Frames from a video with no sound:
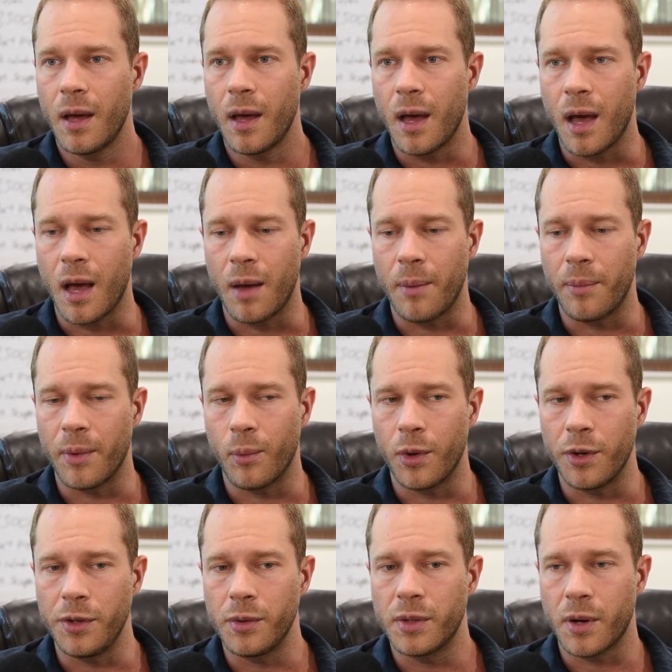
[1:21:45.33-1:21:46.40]
um, but
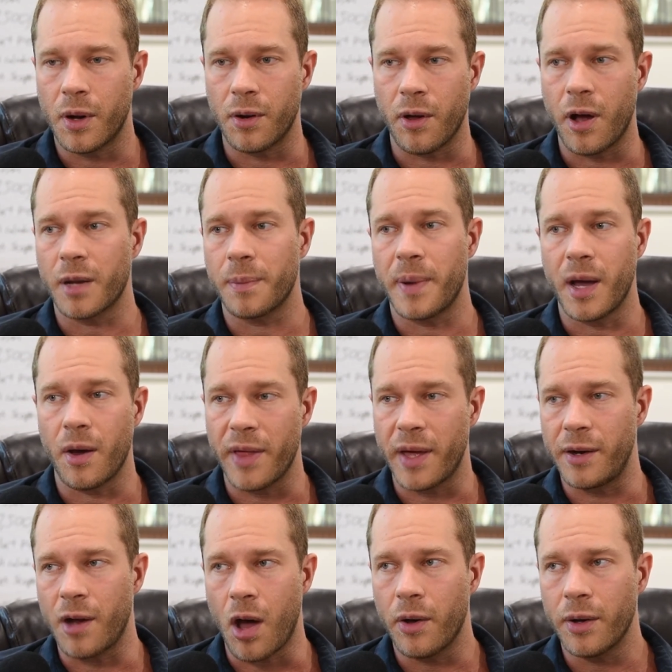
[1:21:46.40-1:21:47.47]
what you can unlock by all
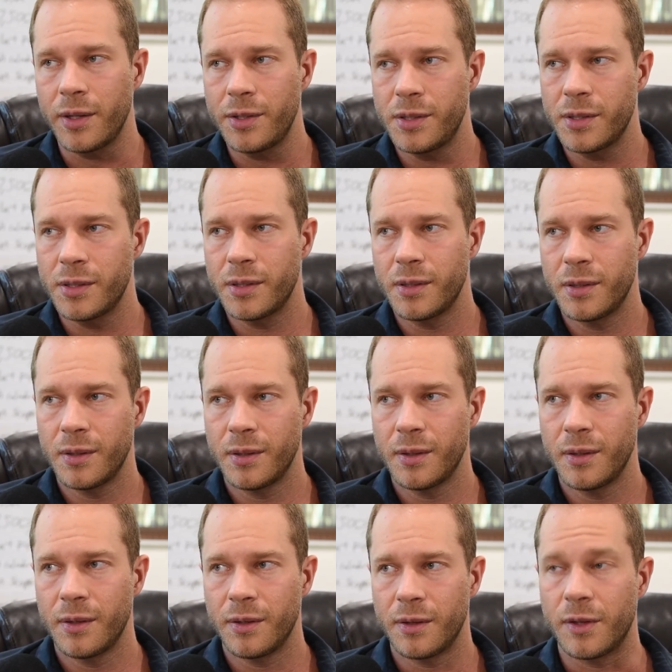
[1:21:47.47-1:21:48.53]
that knowledge,
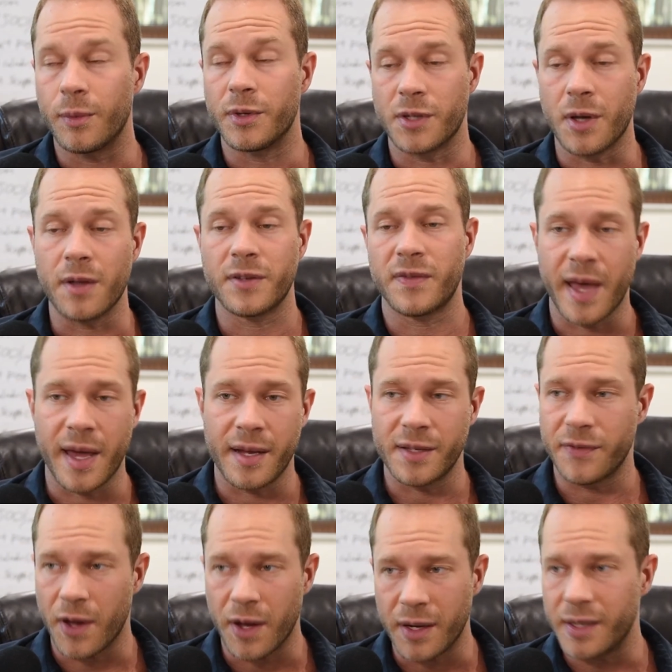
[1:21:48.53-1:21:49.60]
the results of that is
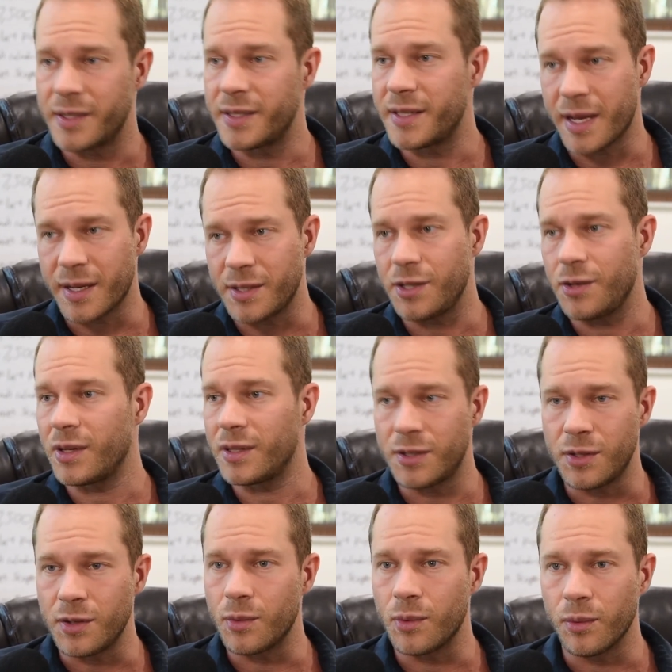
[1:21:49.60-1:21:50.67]
fun. It's sexy. You could
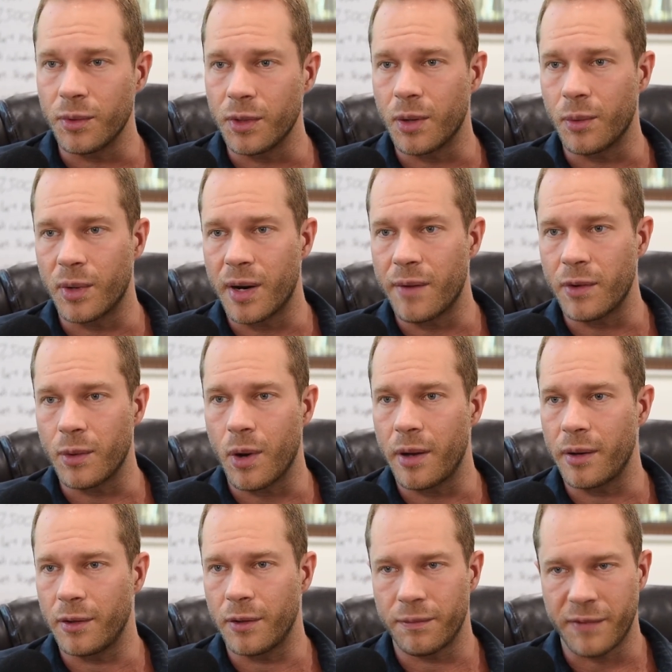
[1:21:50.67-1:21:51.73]
do you know whatever you
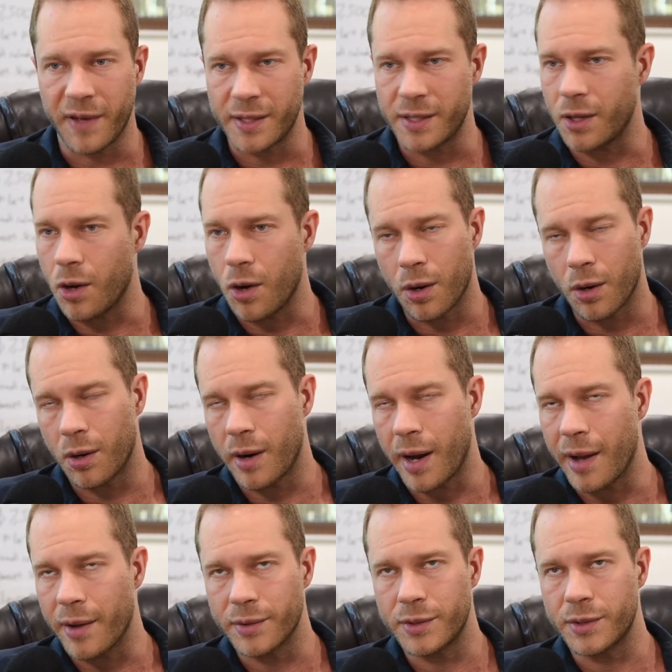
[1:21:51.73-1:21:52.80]
want, your fancy car, or
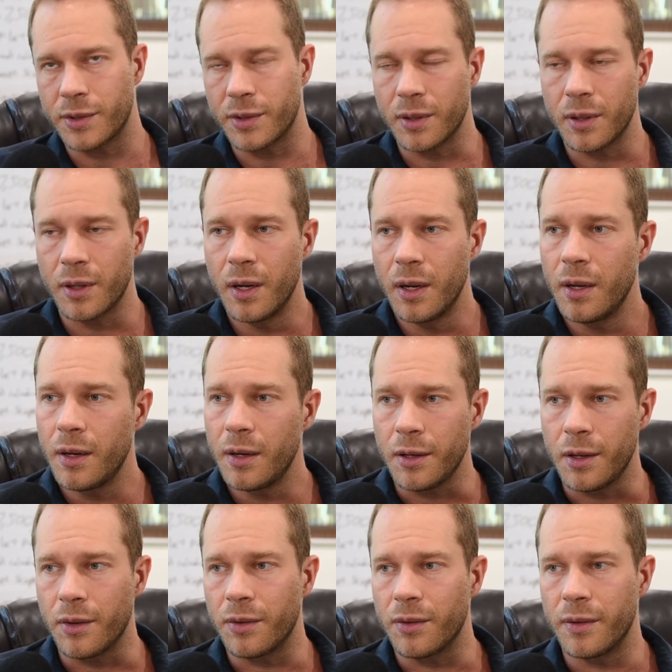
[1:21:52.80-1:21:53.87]
house, or you
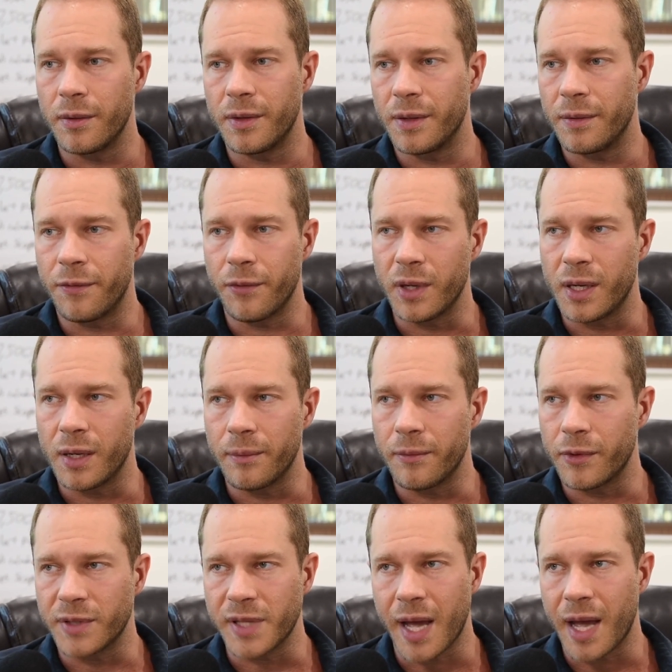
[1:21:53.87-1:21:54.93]
know the the freedom
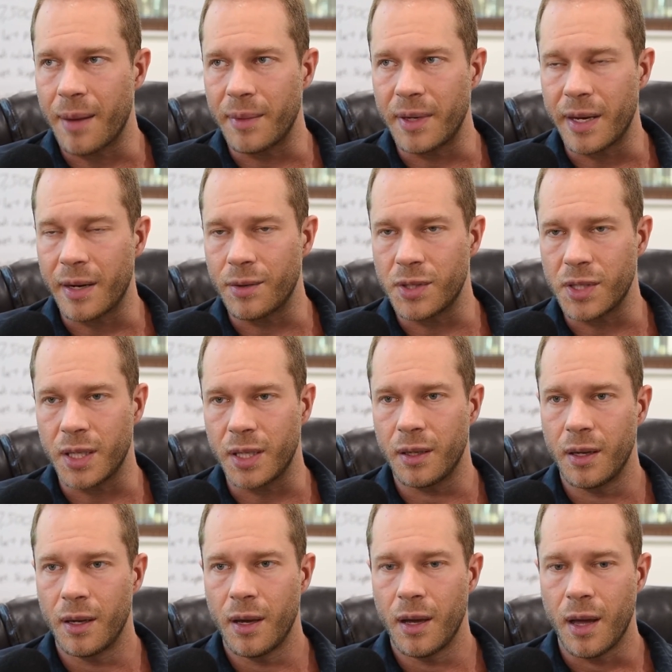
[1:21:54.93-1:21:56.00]
for time and energy.
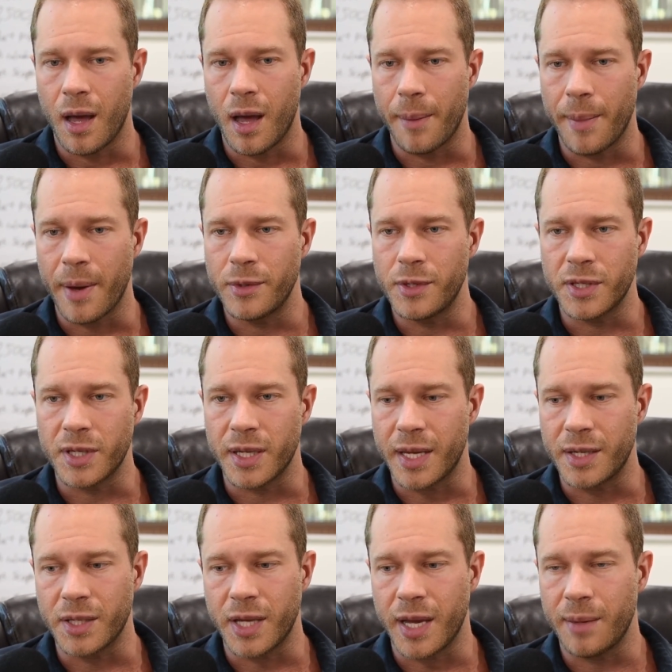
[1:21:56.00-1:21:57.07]
Um, I would just get
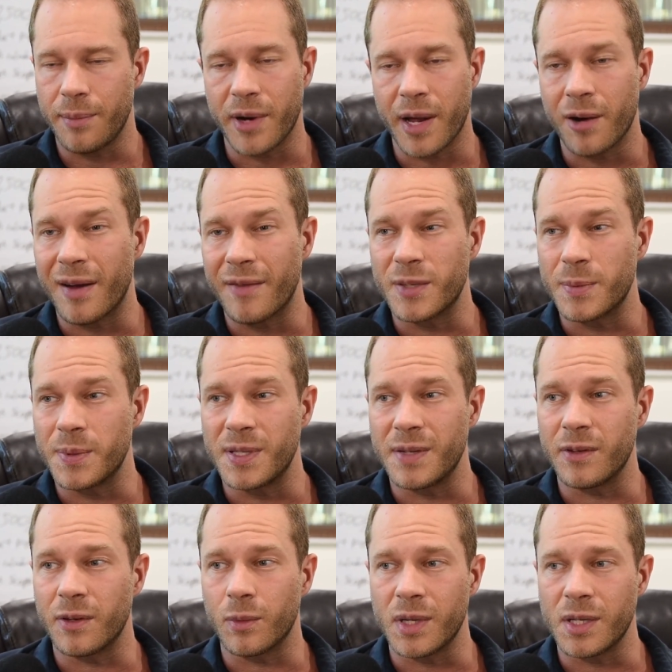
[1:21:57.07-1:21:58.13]
educated, but I don't have a
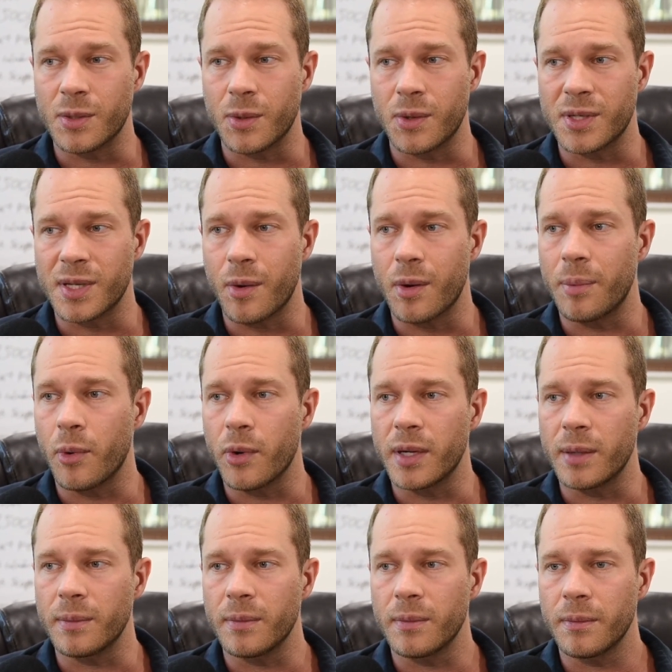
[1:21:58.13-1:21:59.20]
specific resource I would
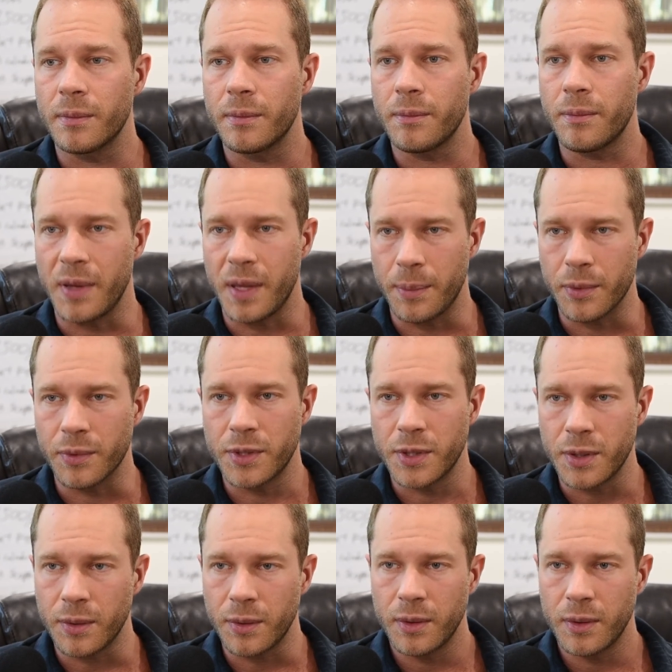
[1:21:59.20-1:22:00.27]
point people to.